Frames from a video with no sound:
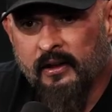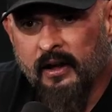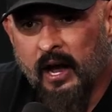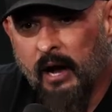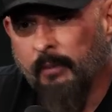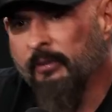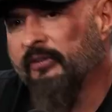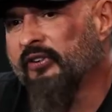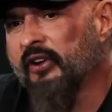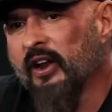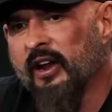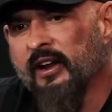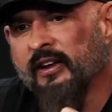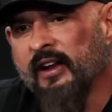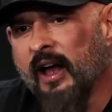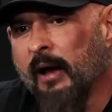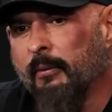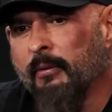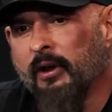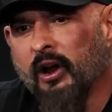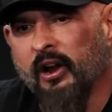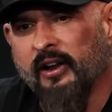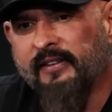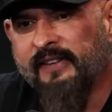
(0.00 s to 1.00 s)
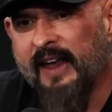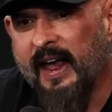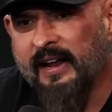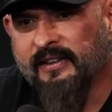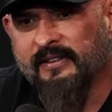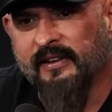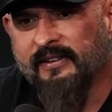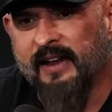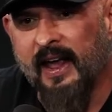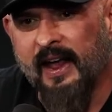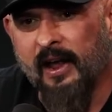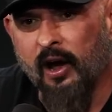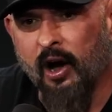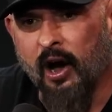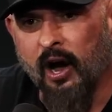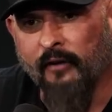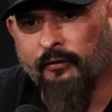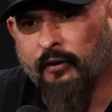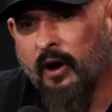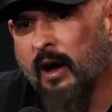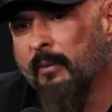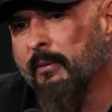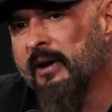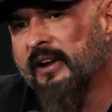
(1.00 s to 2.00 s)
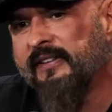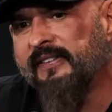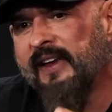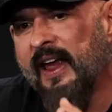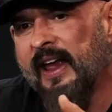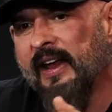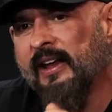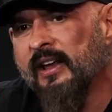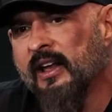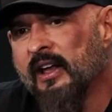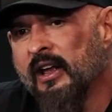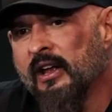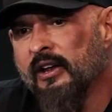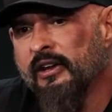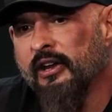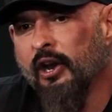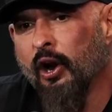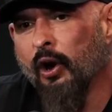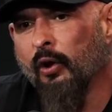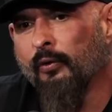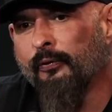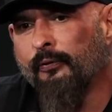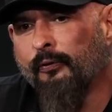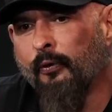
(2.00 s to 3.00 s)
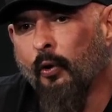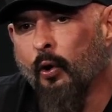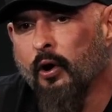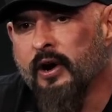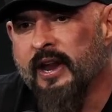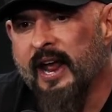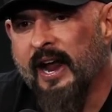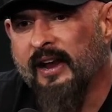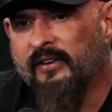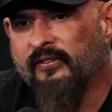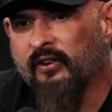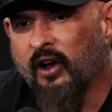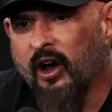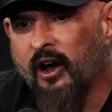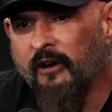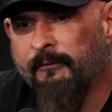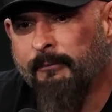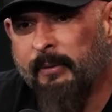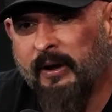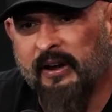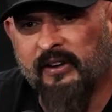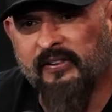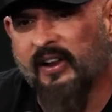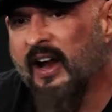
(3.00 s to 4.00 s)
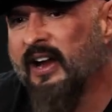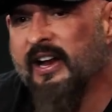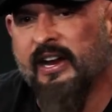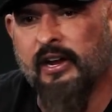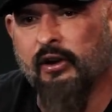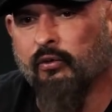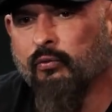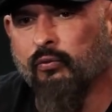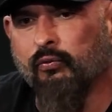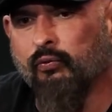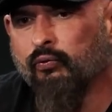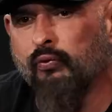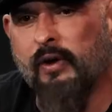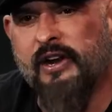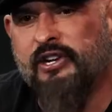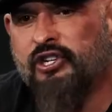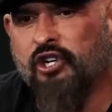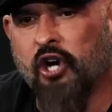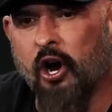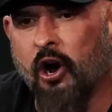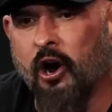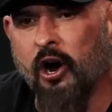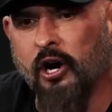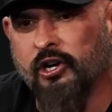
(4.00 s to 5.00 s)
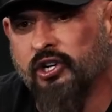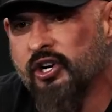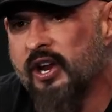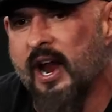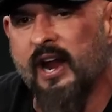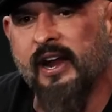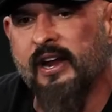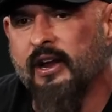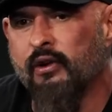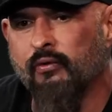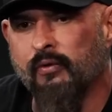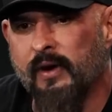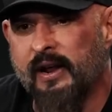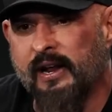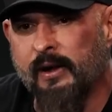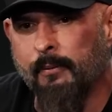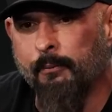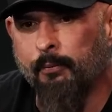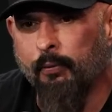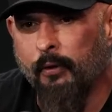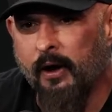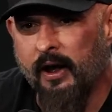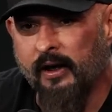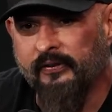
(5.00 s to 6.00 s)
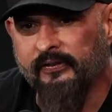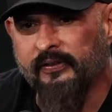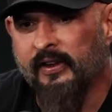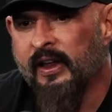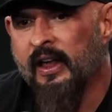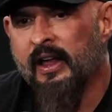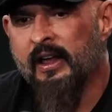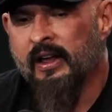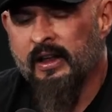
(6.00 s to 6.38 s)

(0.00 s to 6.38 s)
I'm just going to I'm going to take the day off or I'm going to take, you know, 4 days off because I need to recharge and I need to recompress."